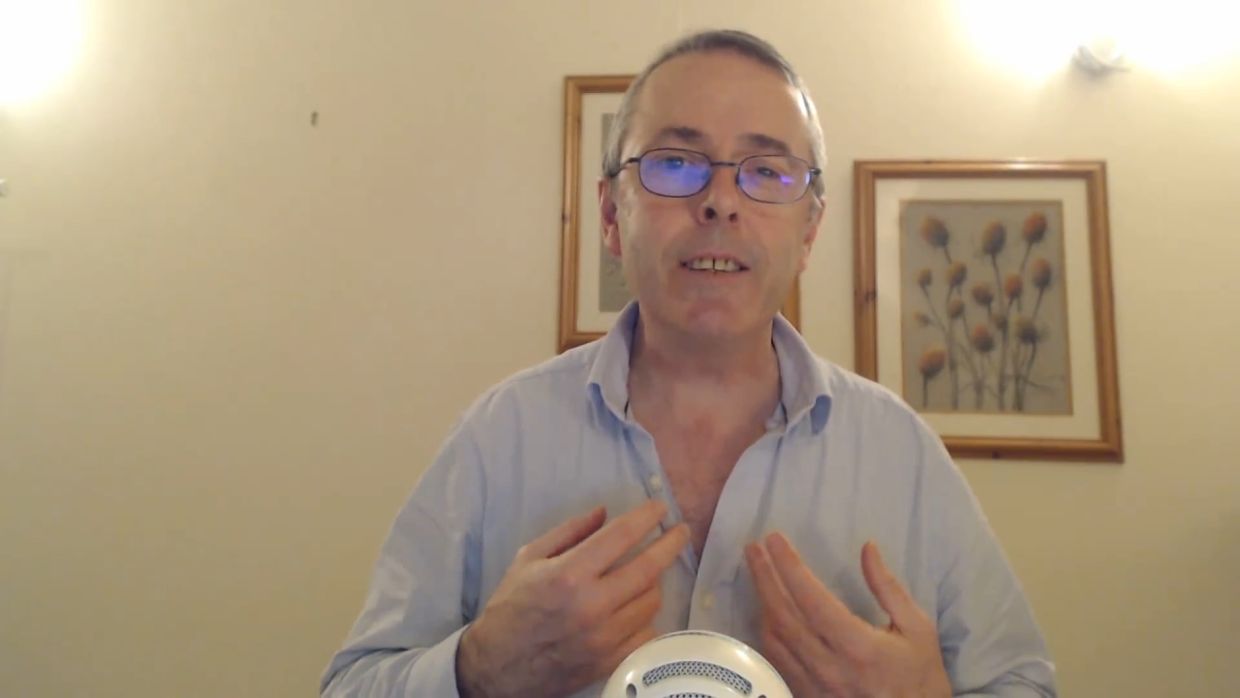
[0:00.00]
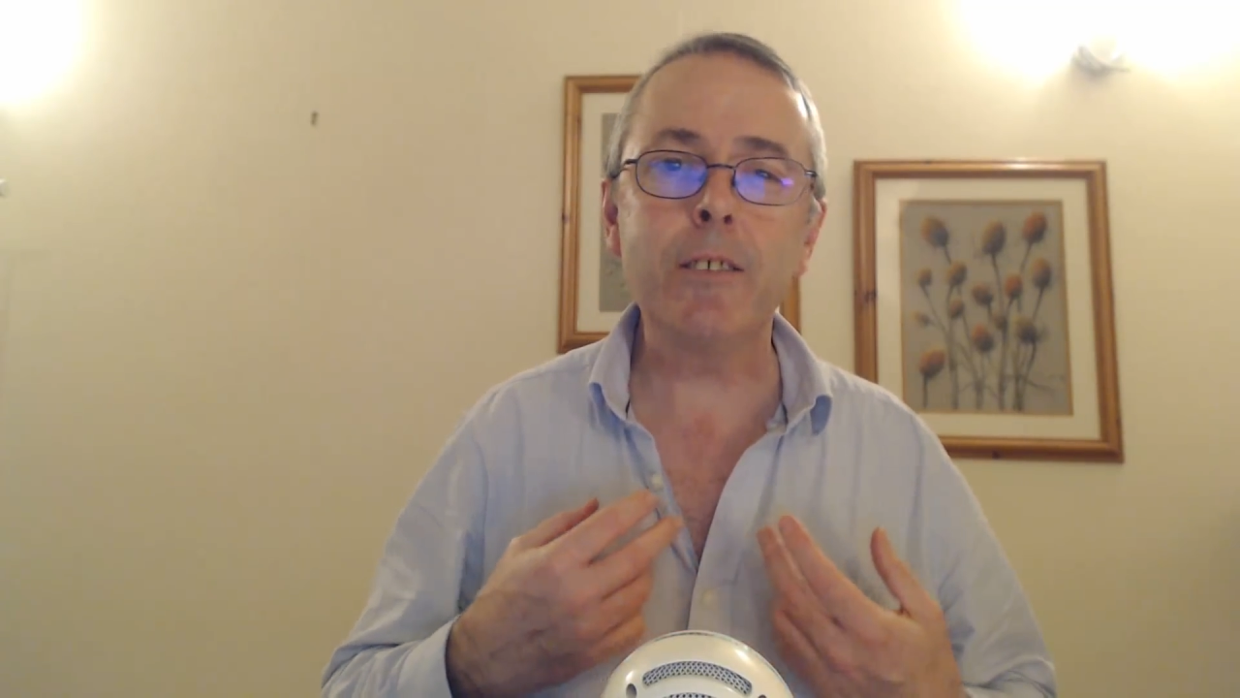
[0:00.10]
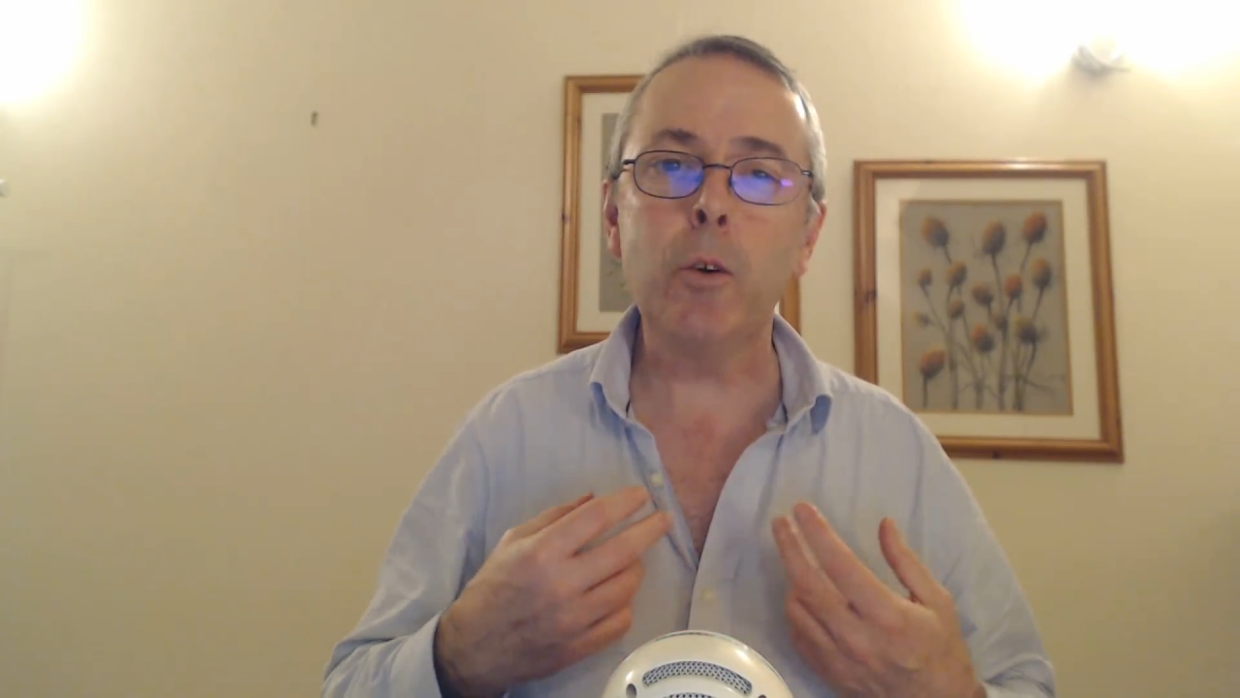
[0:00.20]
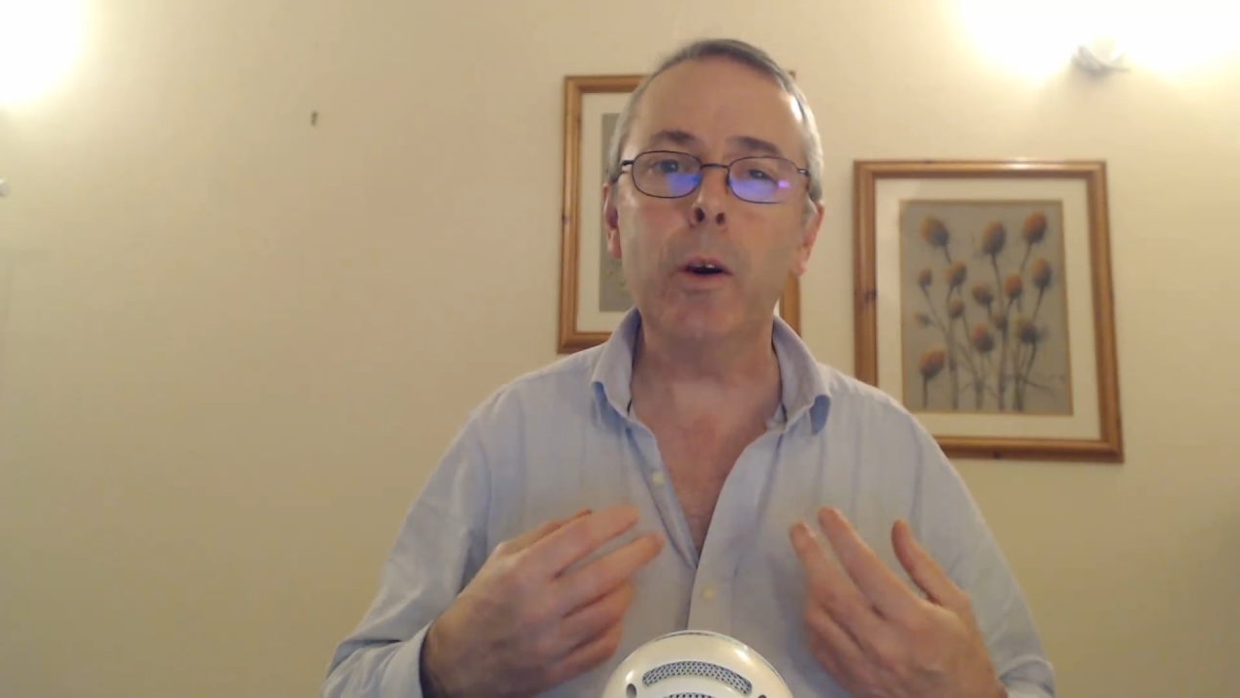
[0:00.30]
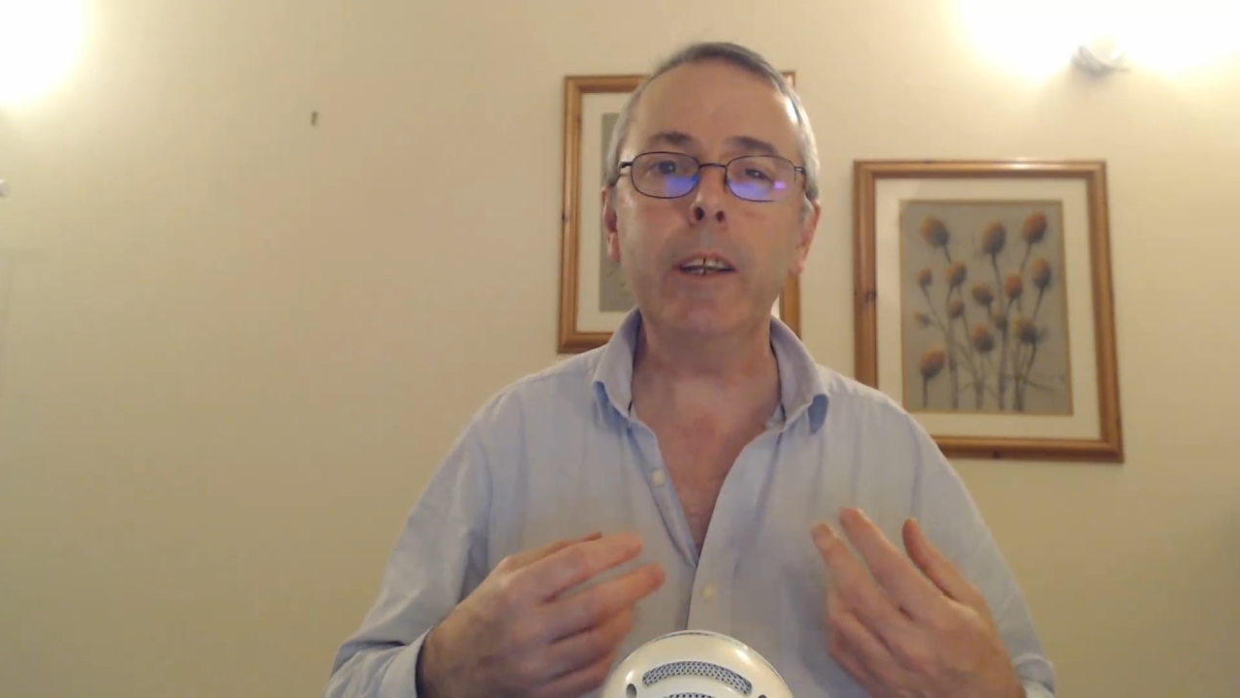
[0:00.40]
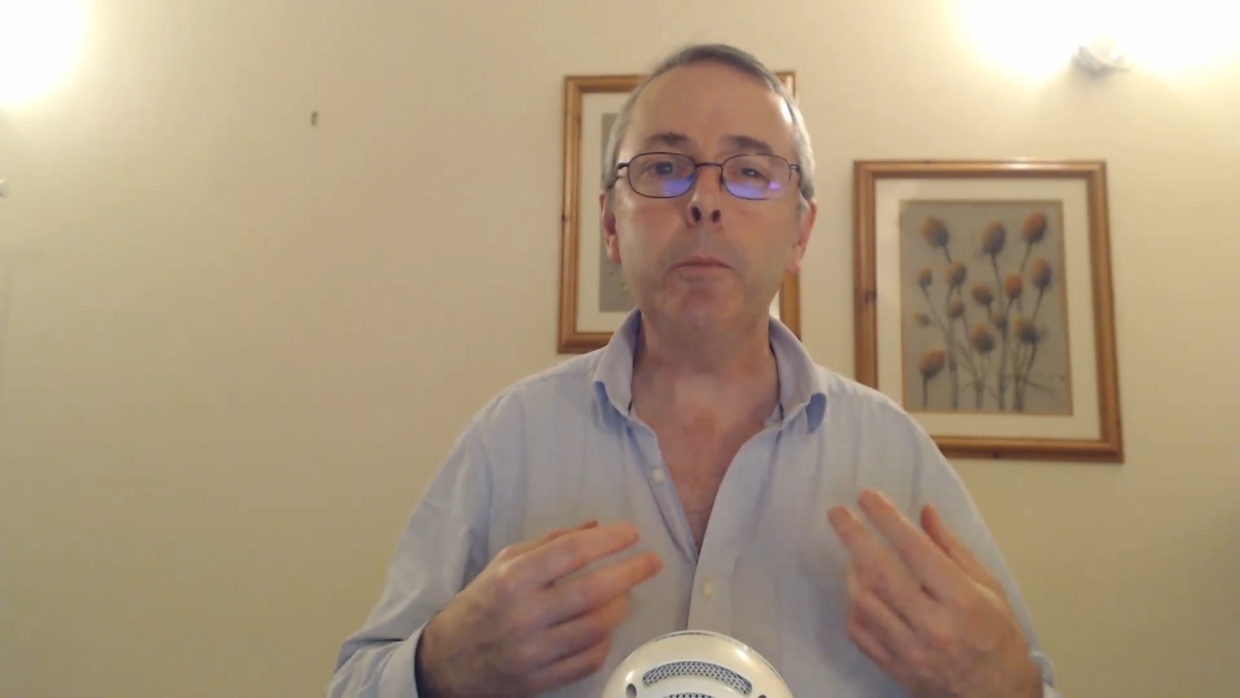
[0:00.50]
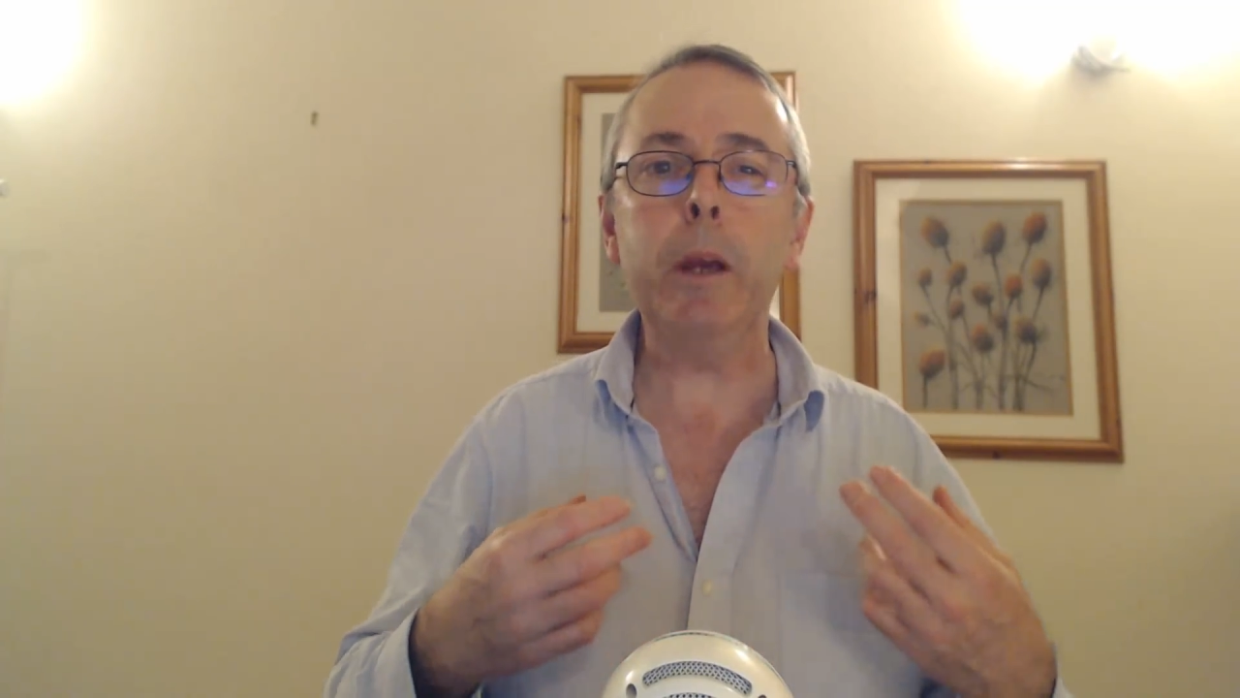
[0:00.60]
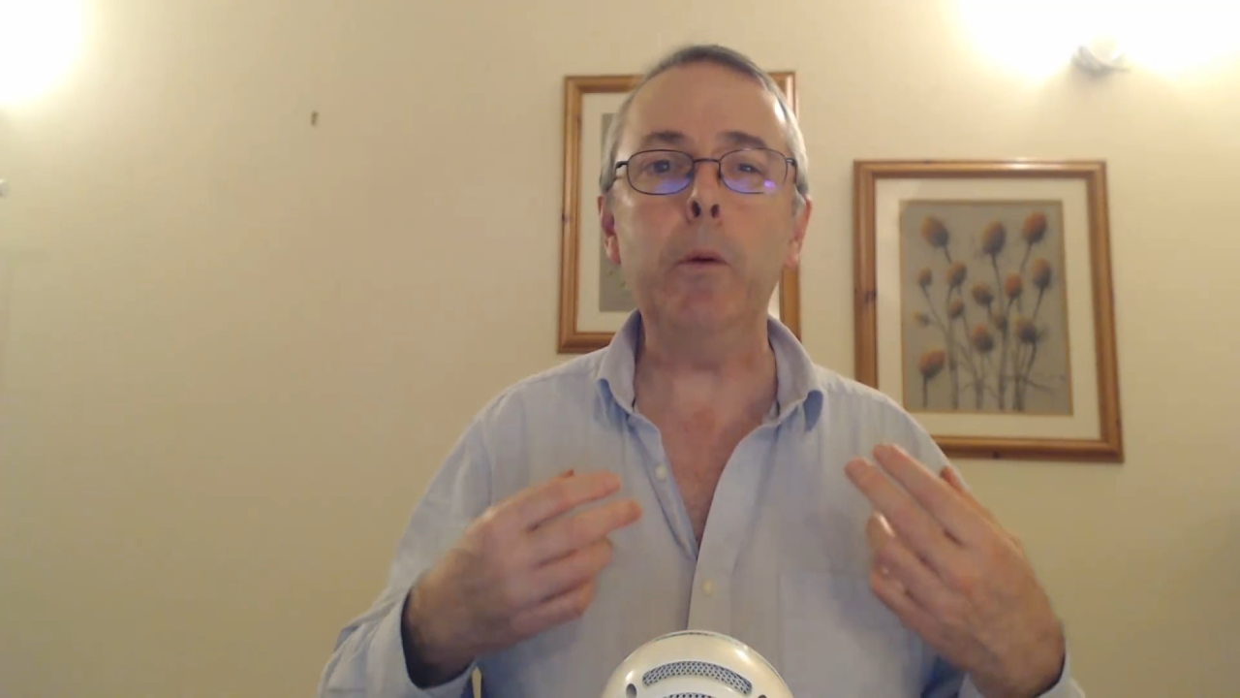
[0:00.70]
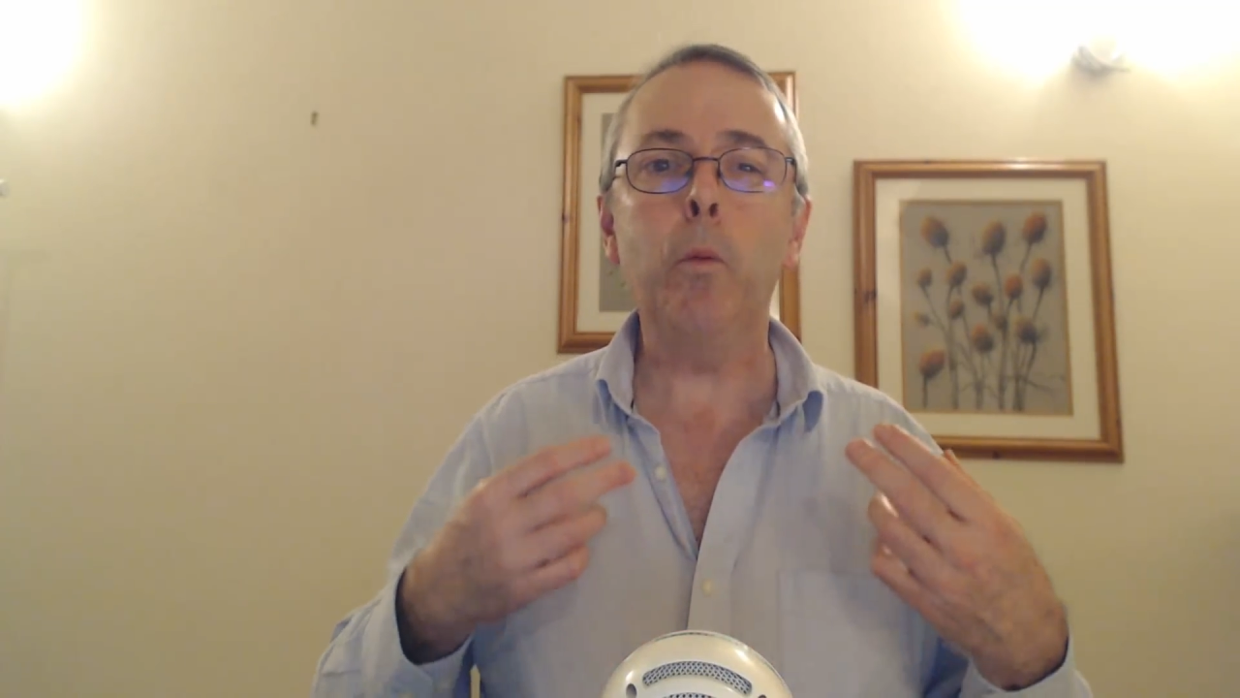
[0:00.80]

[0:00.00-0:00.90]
is going to be